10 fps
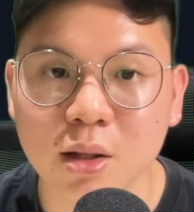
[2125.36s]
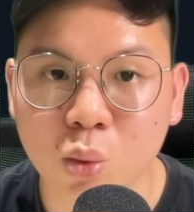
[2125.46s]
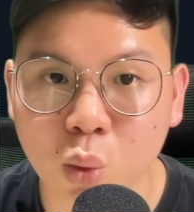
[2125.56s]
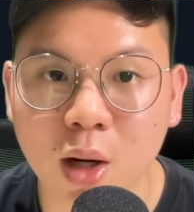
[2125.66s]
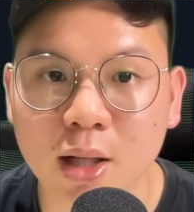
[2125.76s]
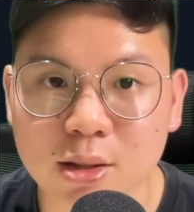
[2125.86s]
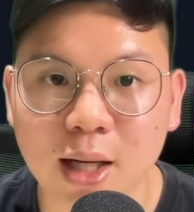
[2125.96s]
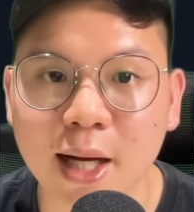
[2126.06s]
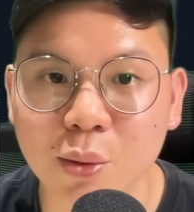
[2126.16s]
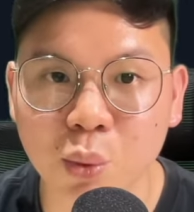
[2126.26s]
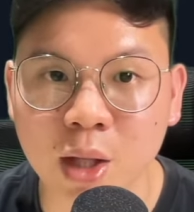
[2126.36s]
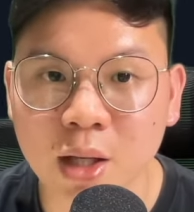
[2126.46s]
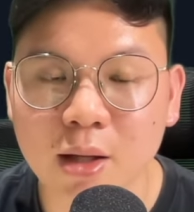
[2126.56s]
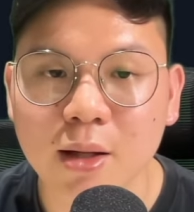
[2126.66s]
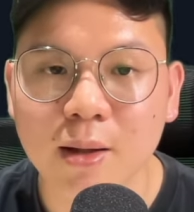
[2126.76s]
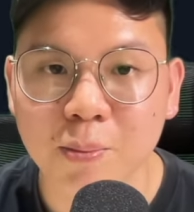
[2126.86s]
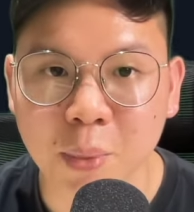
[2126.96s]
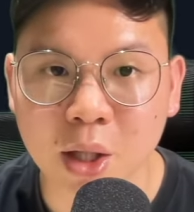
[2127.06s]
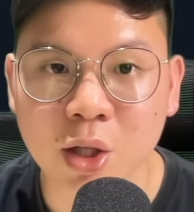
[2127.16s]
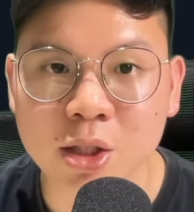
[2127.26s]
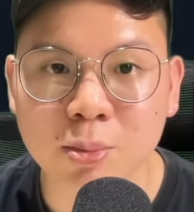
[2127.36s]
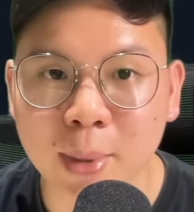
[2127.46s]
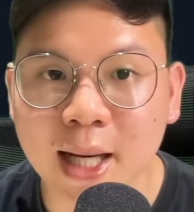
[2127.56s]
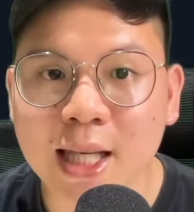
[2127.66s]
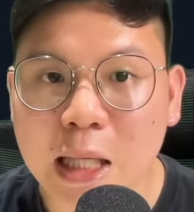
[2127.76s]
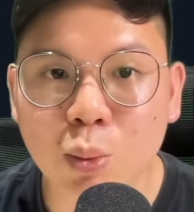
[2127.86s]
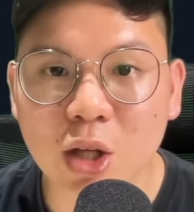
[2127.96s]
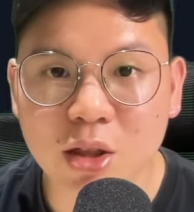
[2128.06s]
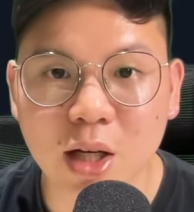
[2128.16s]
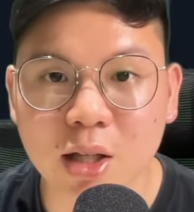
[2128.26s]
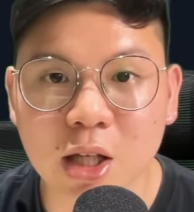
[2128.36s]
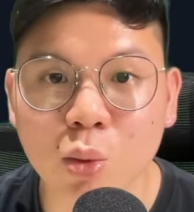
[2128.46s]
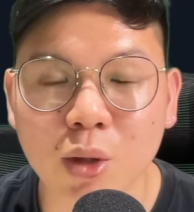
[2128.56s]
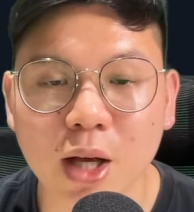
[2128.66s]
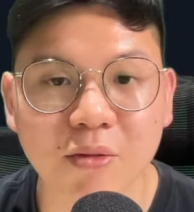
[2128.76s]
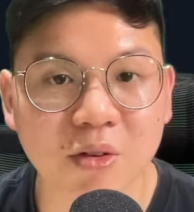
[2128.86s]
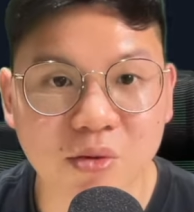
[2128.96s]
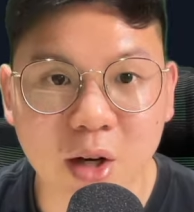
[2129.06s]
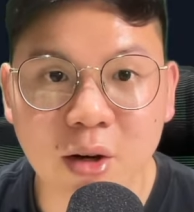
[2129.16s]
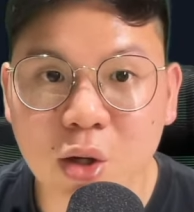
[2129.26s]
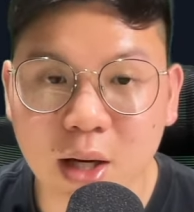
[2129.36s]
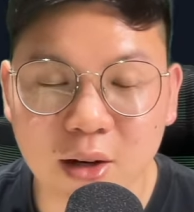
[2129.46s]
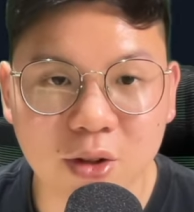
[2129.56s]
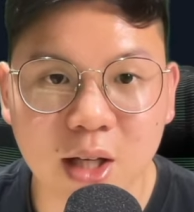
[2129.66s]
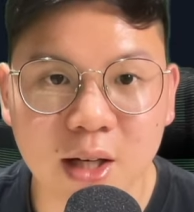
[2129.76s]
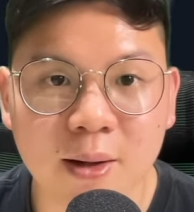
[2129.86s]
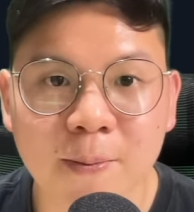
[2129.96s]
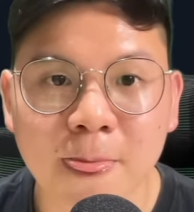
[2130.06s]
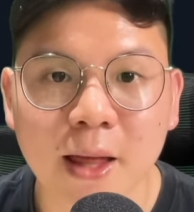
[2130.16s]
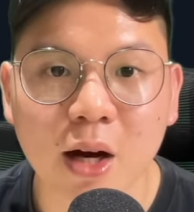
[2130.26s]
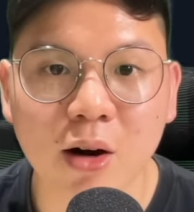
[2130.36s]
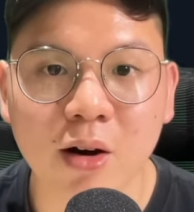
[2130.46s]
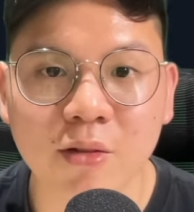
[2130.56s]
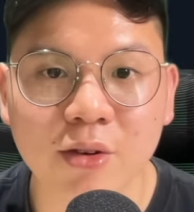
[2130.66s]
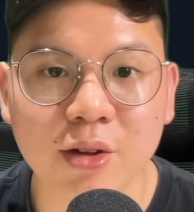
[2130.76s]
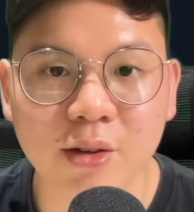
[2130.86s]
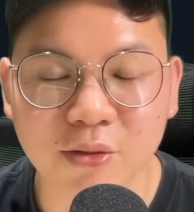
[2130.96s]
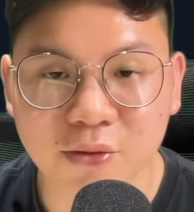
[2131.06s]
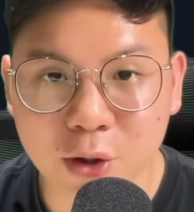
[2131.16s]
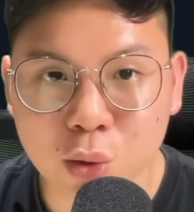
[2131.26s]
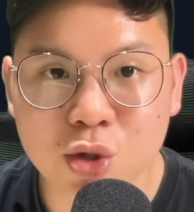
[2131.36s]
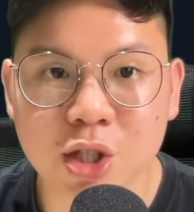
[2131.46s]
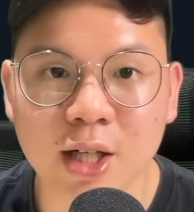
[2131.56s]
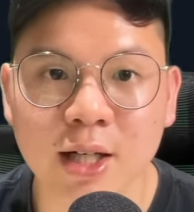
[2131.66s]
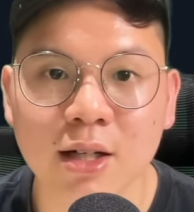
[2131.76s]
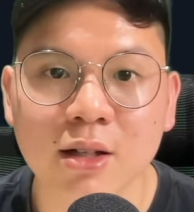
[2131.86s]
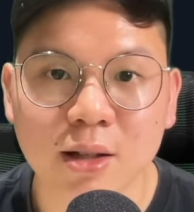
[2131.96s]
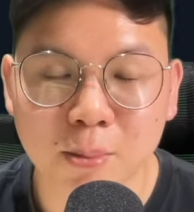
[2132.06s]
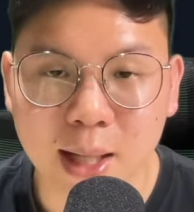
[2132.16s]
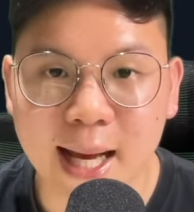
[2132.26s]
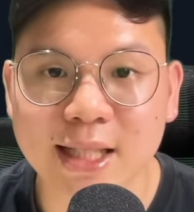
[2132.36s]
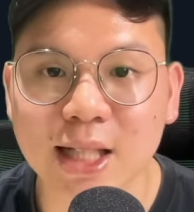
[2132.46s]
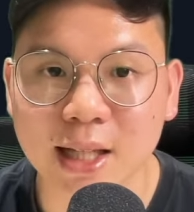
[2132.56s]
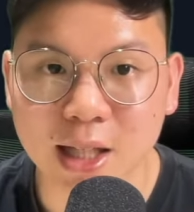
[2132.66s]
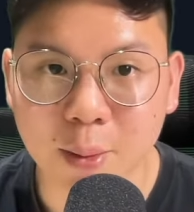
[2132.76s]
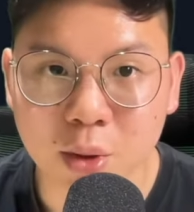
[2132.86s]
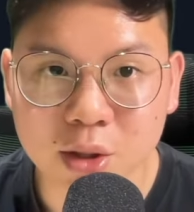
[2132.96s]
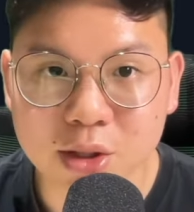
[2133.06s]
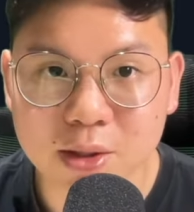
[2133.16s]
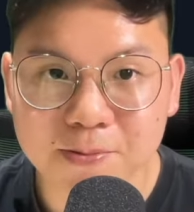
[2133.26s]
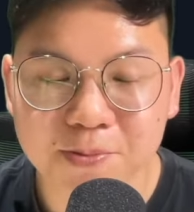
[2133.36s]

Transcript: wildcard week because by game week 30, you would have a very good idea of the future blanks and doubles.